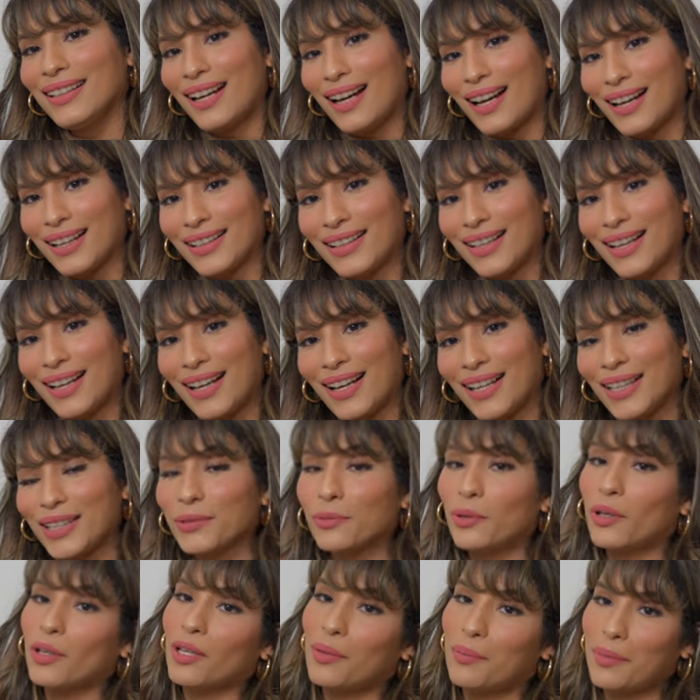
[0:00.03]
Hi
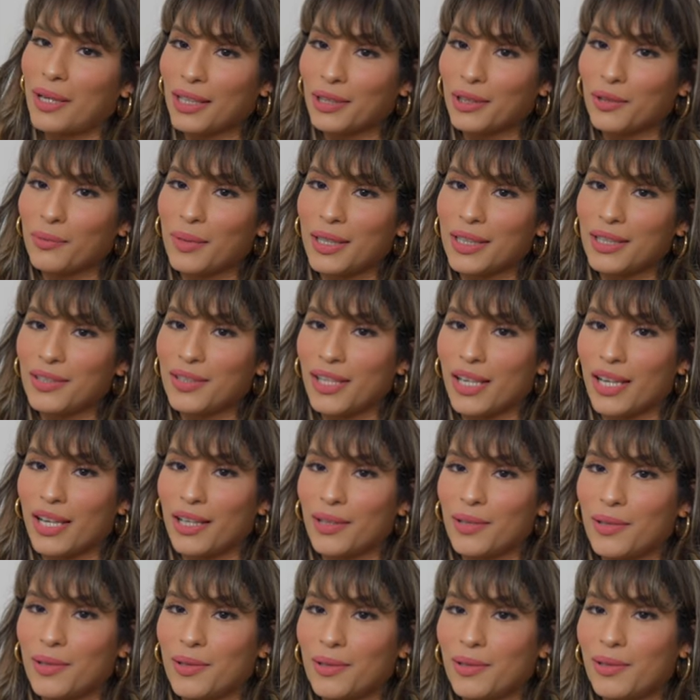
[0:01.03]
guys, welcome back to my
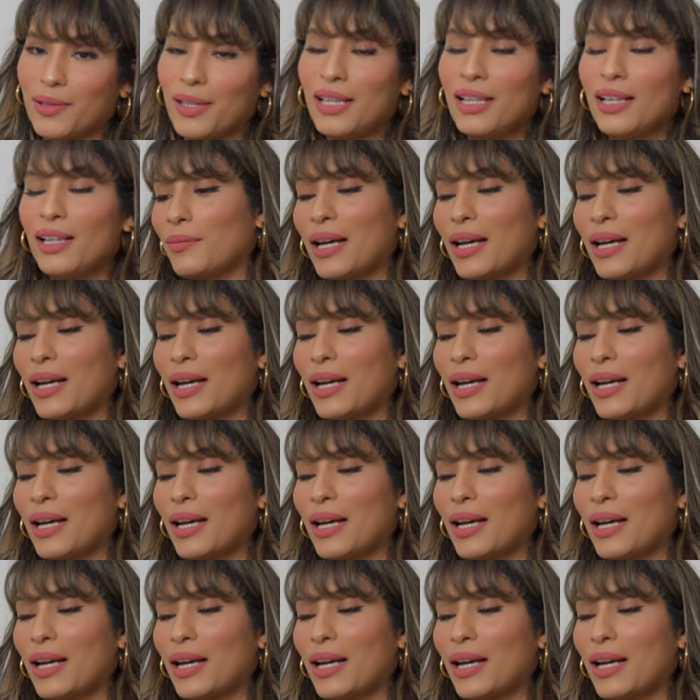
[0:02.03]
channel.